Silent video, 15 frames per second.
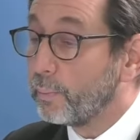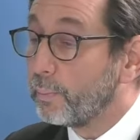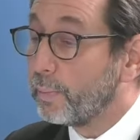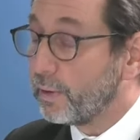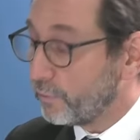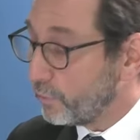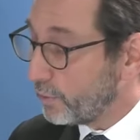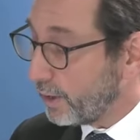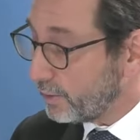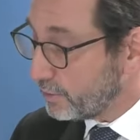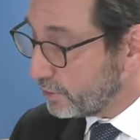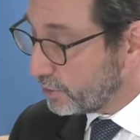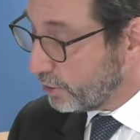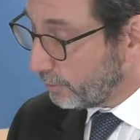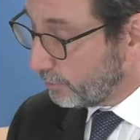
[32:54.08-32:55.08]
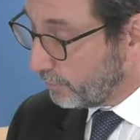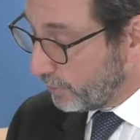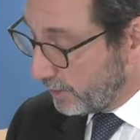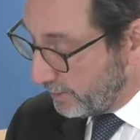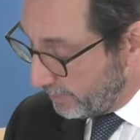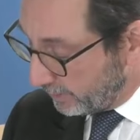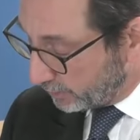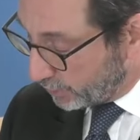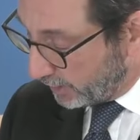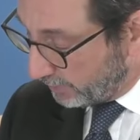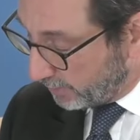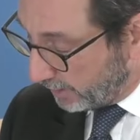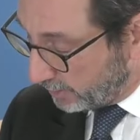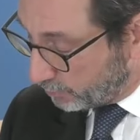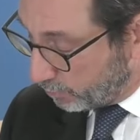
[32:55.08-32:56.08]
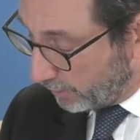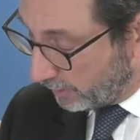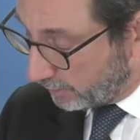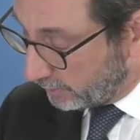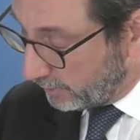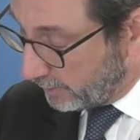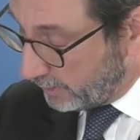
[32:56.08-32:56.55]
but if you go to the top of the email chain, page 1,